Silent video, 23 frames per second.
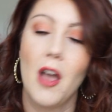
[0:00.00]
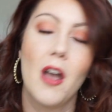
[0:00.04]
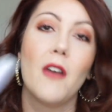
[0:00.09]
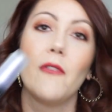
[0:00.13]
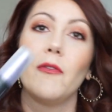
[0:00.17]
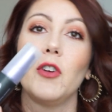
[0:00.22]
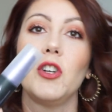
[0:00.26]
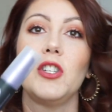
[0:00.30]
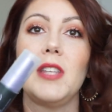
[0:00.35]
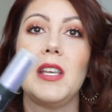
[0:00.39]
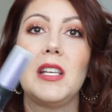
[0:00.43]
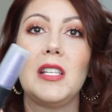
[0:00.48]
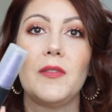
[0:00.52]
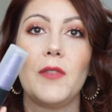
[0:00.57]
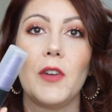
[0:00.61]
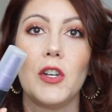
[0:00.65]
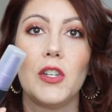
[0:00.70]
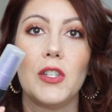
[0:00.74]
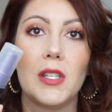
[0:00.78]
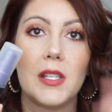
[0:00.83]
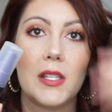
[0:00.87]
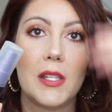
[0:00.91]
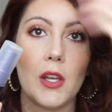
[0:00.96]
First things
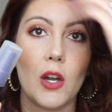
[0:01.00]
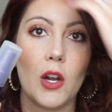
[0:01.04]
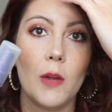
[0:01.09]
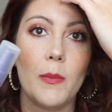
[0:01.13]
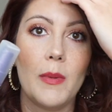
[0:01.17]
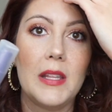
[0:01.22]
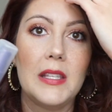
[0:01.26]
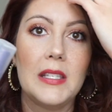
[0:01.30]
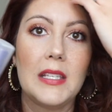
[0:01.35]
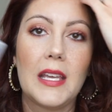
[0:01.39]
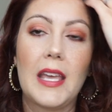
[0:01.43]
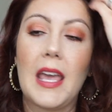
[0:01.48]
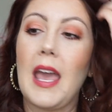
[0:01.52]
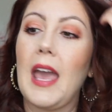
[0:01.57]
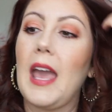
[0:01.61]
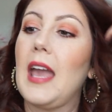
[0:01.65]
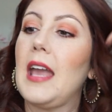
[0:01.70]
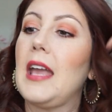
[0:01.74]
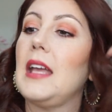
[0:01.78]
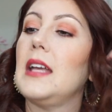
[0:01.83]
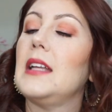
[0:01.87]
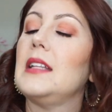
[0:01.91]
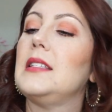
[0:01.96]
first is the Urban
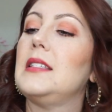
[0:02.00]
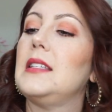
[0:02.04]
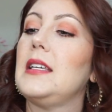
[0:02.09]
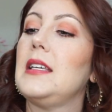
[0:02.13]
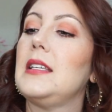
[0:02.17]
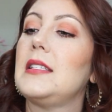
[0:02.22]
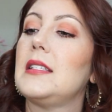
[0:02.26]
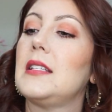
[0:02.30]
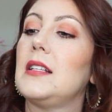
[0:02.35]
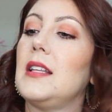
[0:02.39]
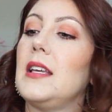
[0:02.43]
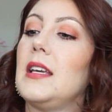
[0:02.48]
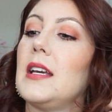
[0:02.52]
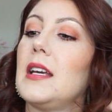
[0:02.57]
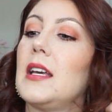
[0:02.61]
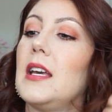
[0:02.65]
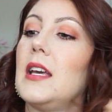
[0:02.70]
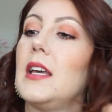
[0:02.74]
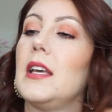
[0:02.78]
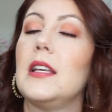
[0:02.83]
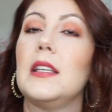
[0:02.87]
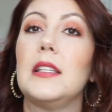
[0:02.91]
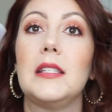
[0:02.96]
Decay De-Slick
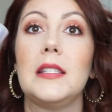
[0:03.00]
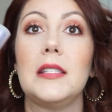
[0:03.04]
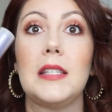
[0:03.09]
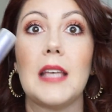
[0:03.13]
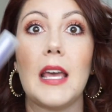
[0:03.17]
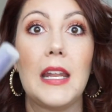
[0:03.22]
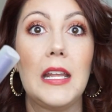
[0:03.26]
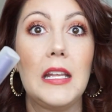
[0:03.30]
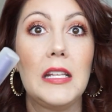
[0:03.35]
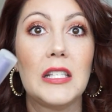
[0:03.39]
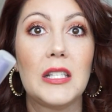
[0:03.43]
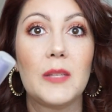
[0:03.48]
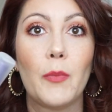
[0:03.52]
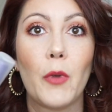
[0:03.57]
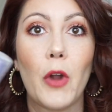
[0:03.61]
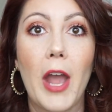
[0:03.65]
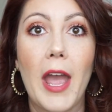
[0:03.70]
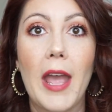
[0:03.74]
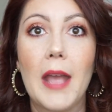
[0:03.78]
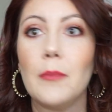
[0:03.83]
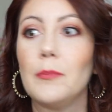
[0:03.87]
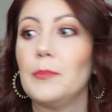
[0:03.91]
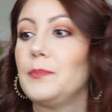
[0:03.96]
Setting
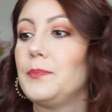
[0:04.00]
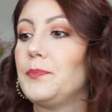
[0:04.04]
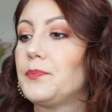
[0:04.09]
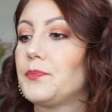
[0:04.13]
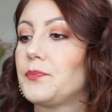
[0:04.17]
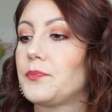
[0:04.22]
Spray.